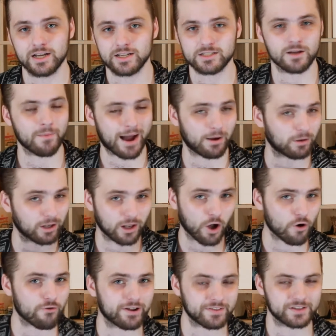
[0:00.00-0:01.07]
somehow
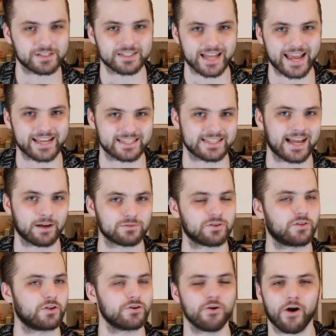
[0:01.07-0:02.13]
lowering the stakes now so
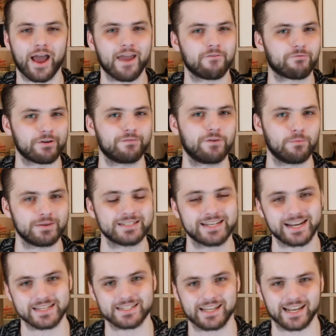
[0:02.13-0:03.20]
that not every film is an
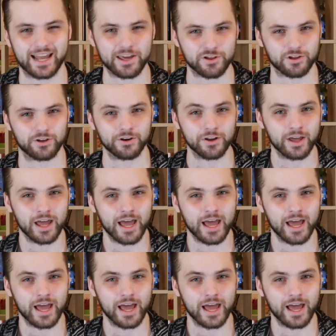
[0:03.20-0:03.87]
escalation,